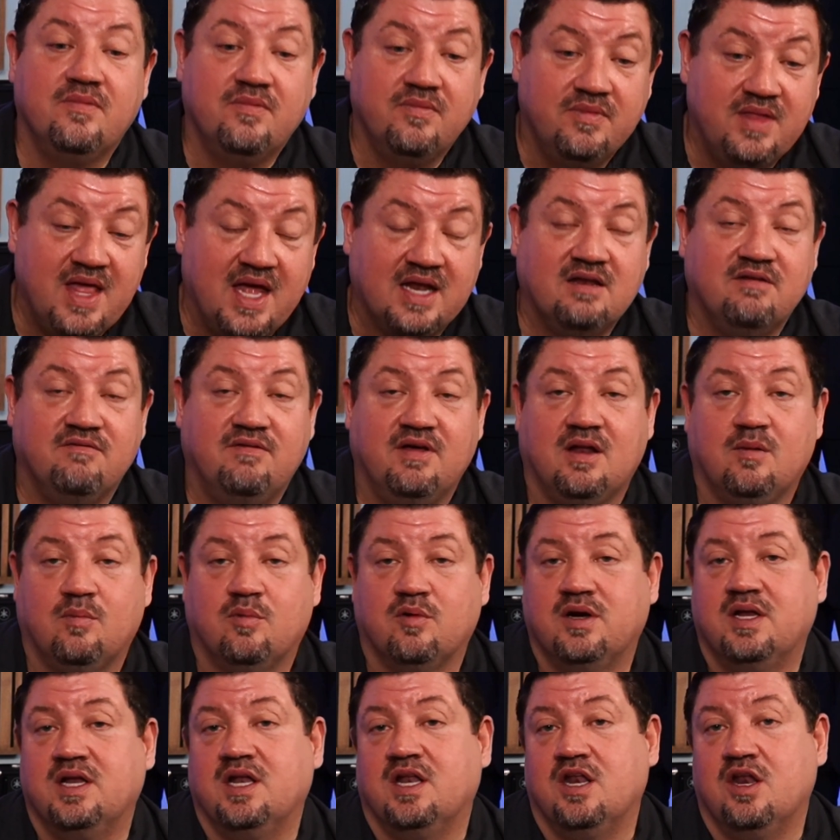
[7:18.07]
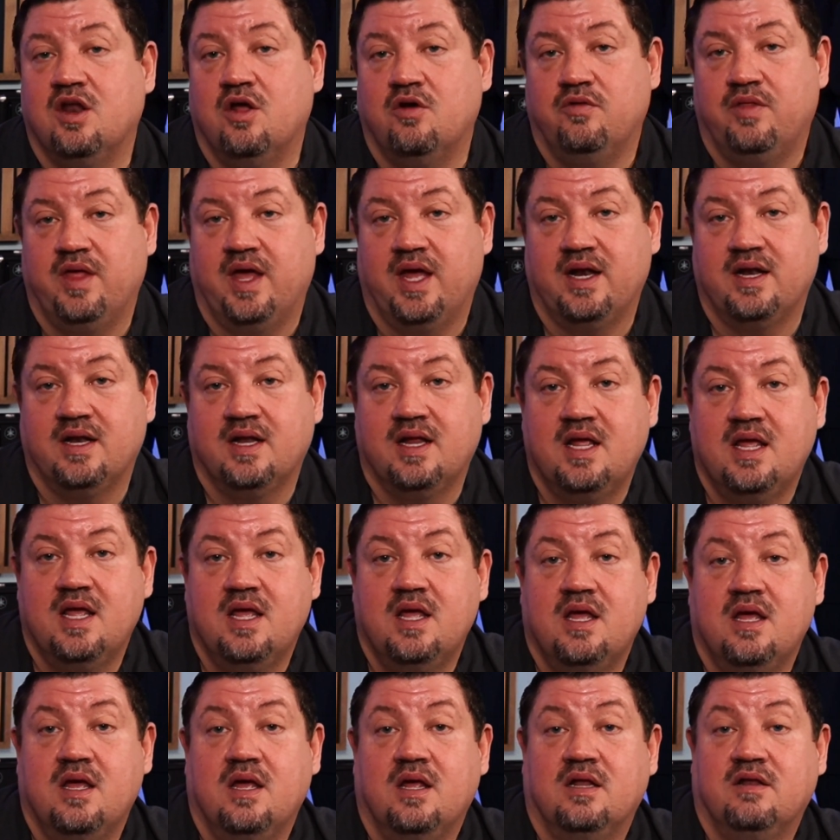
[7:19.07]
That developer didn't know that.
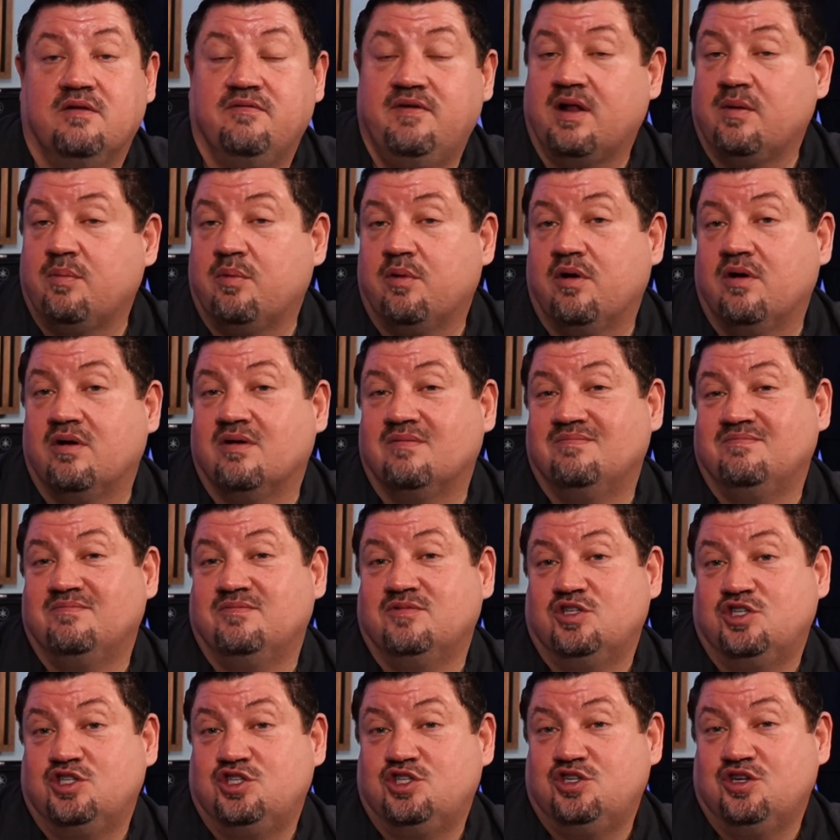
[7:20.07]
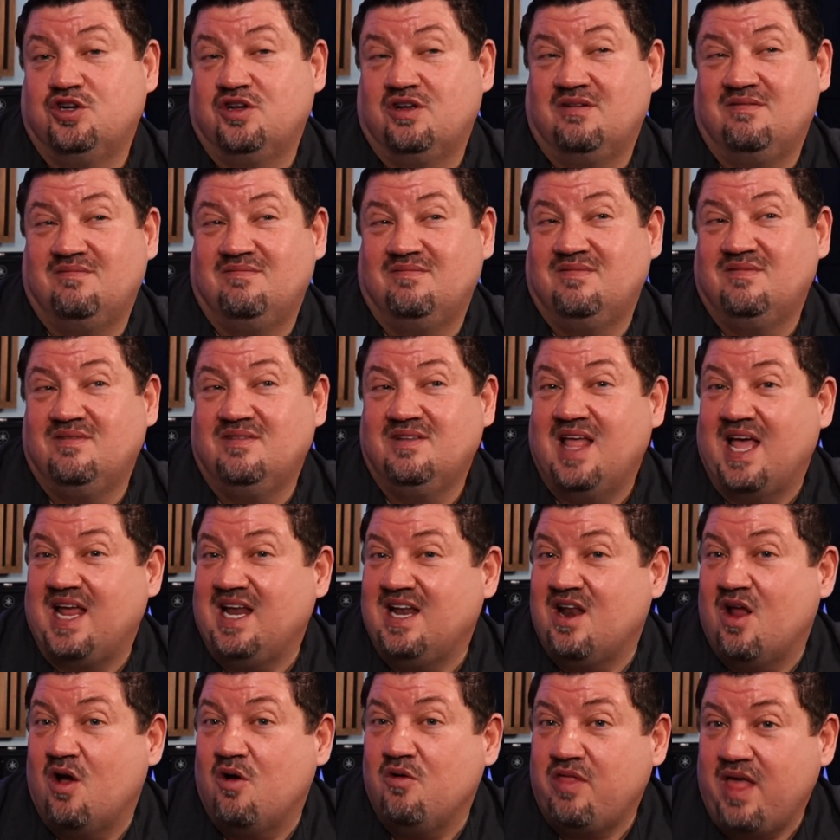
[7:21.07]
Developer, should they
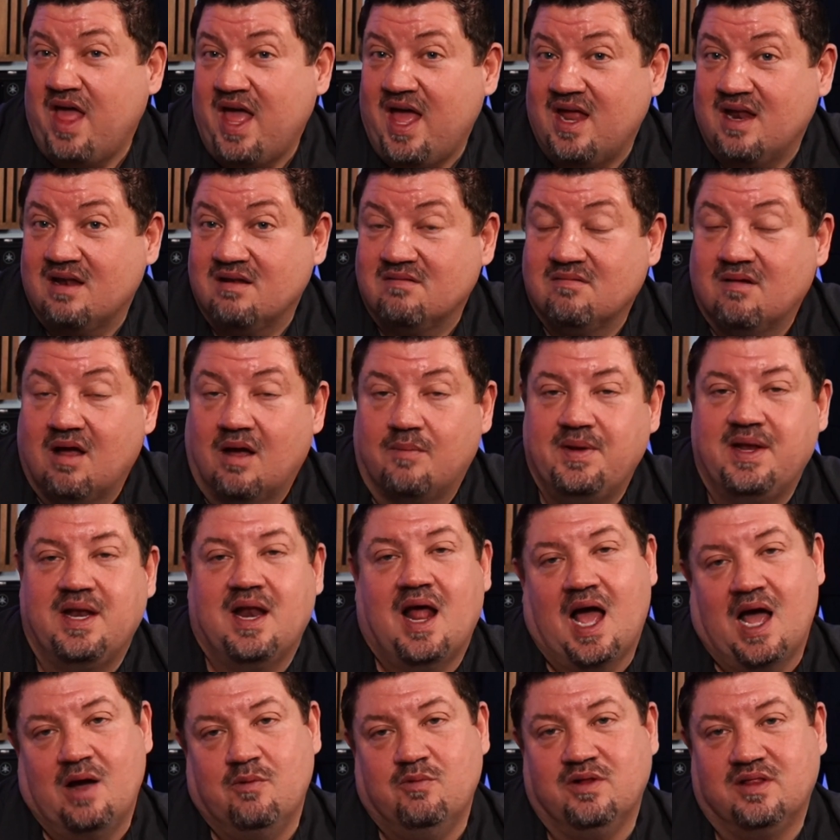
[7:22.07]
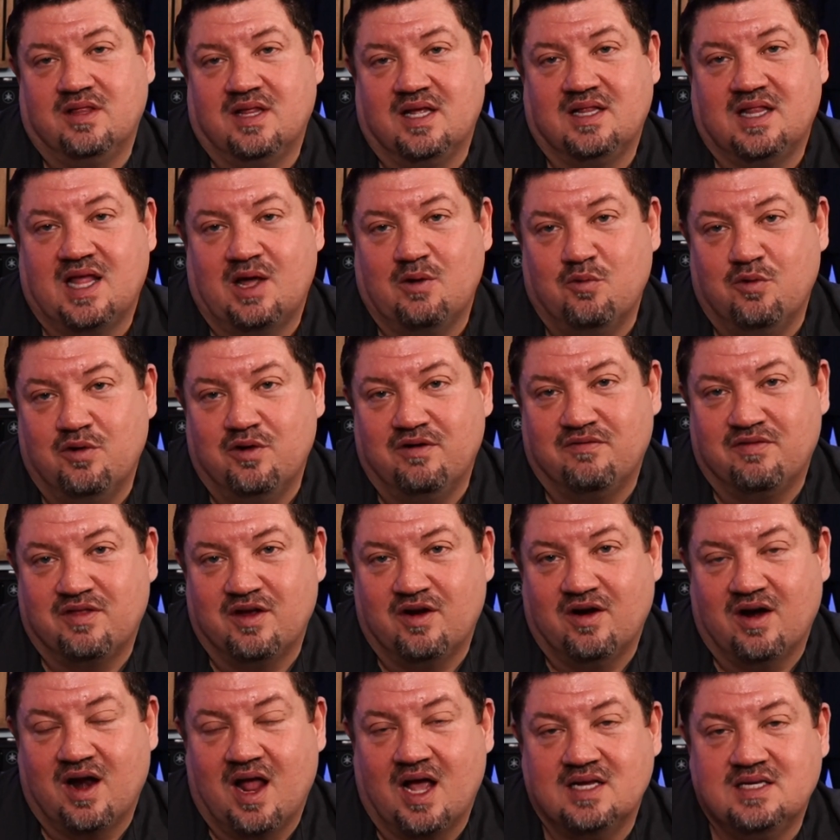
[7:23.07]
know that? I mean, I would think they would if
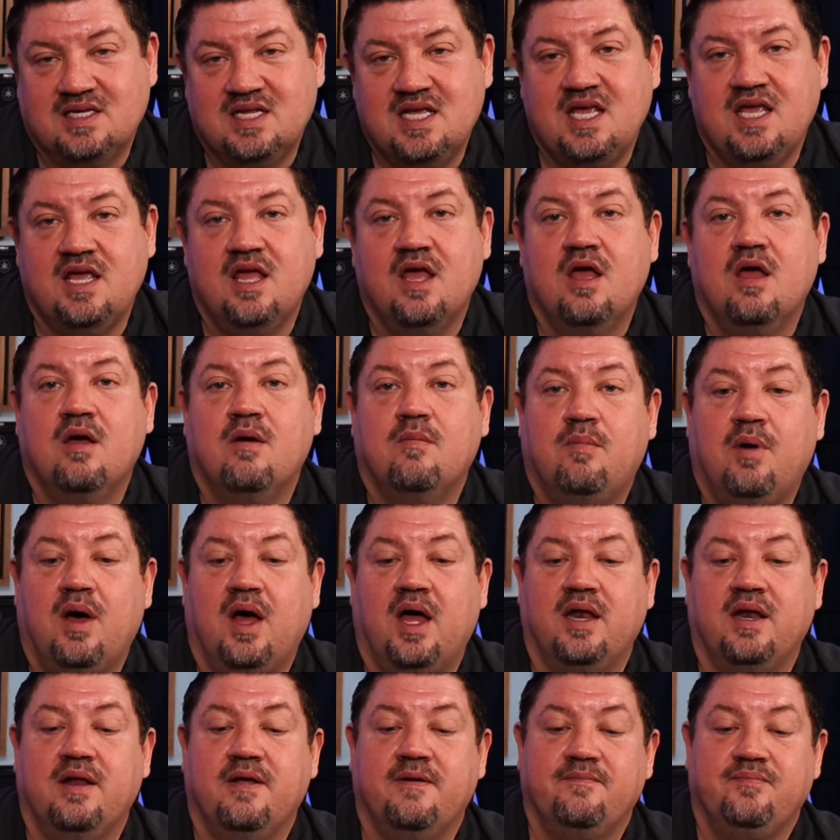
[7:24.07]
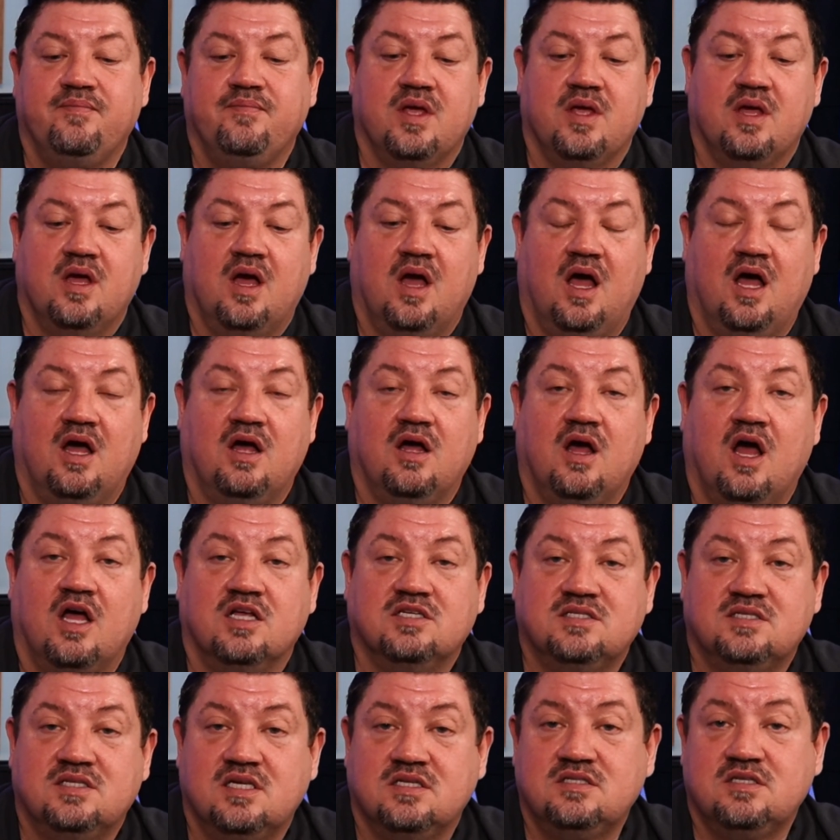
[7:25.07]
they're in IT, but a
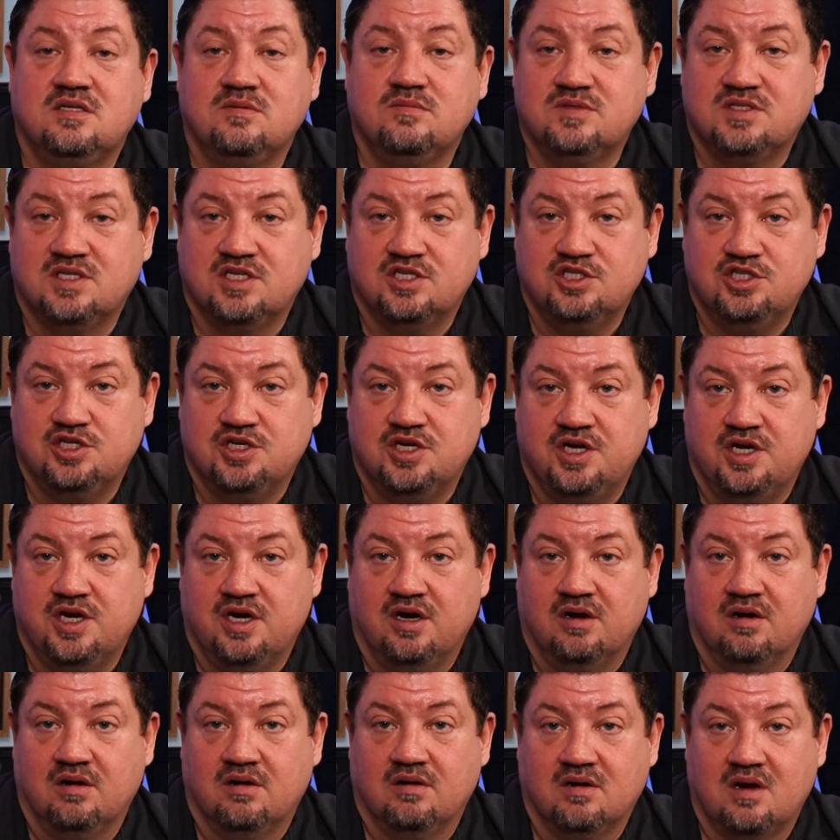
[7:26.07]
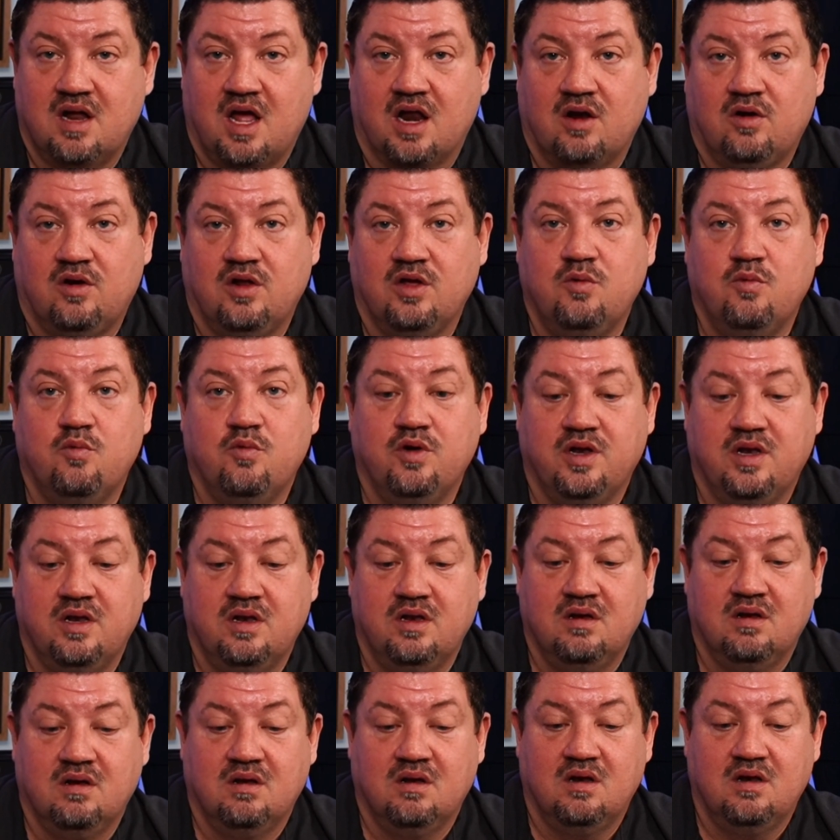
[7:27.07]
systems engineer not only would
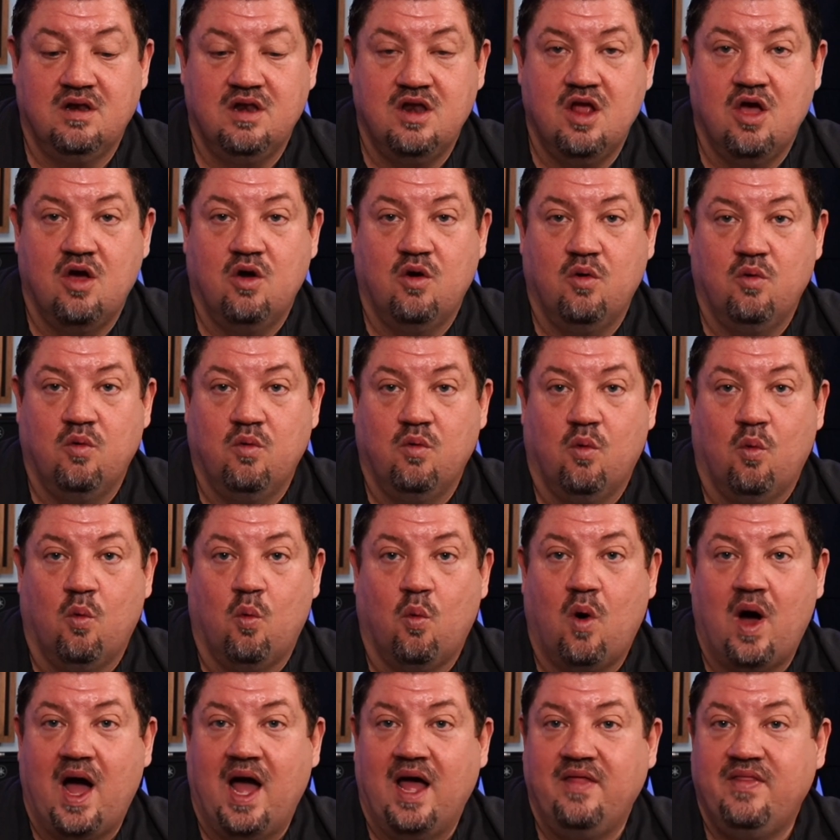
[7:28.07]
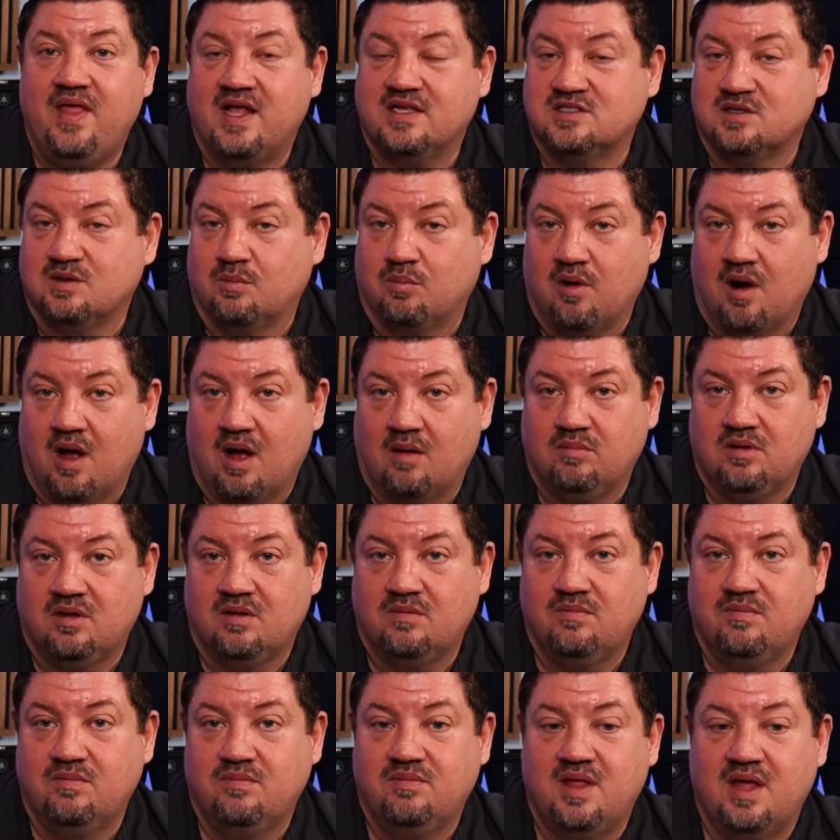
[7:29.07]
know why that's a
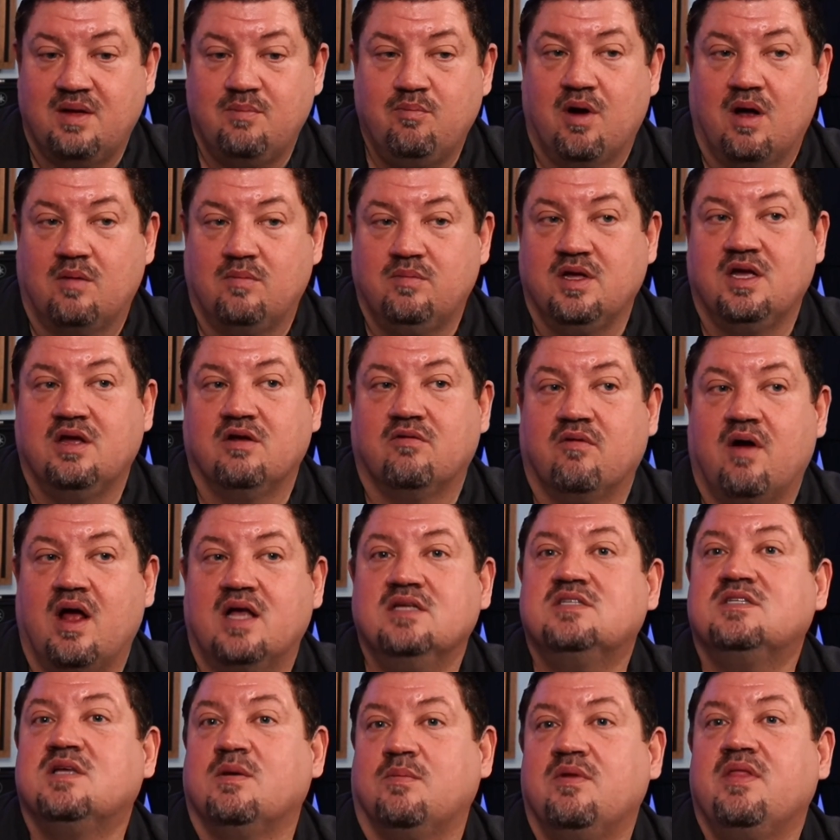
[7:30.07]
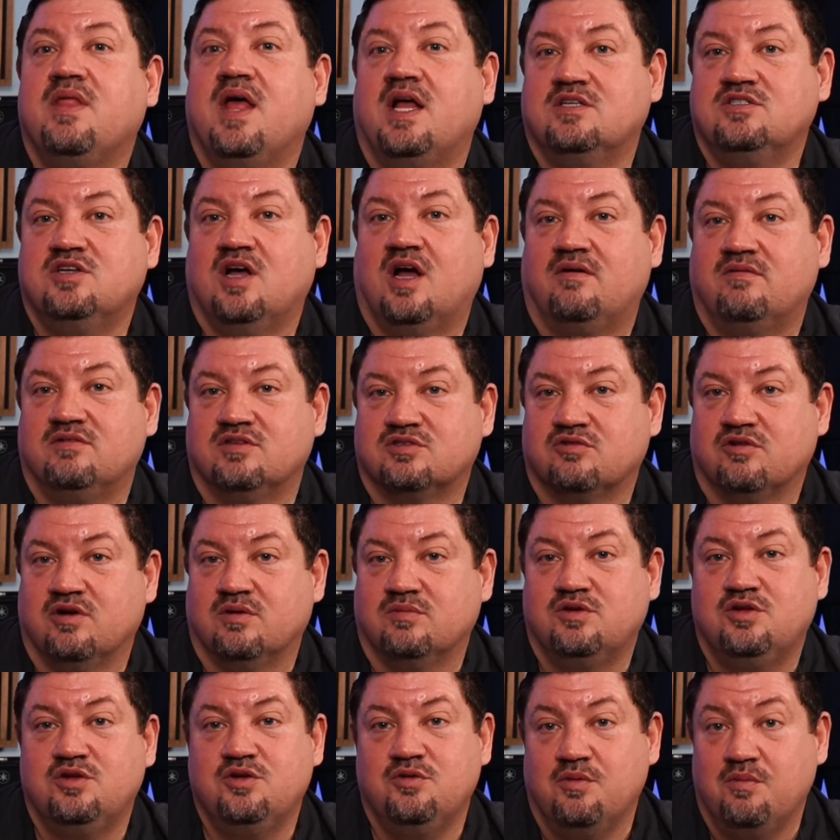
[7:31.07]
problem, they probably could write some of that
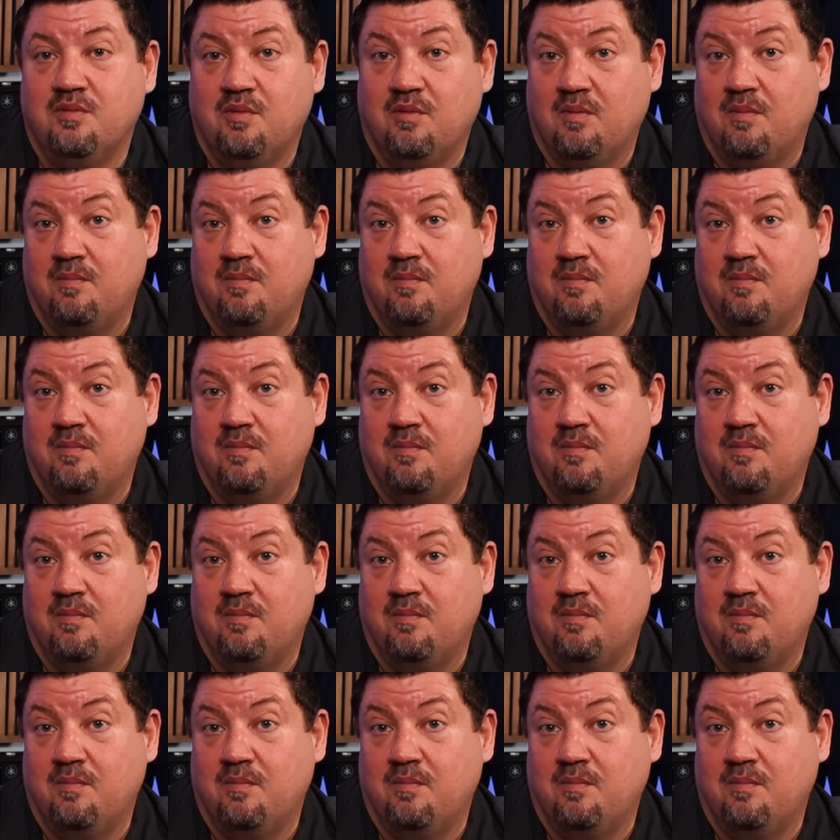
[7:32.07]
JavaScript too.